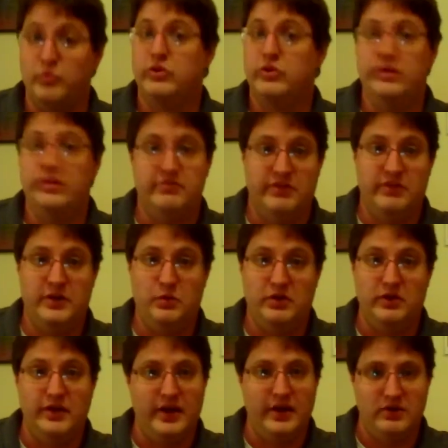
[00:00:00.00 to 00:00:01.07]
really funny
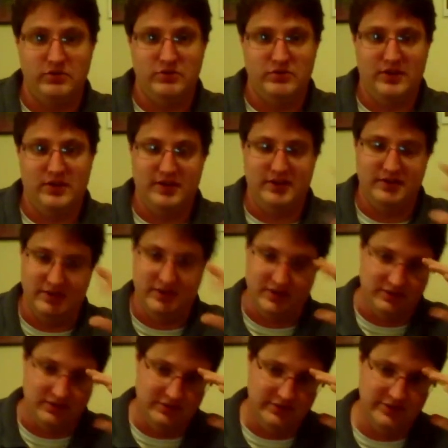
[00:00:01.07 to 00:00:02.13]
one-liners, and uh,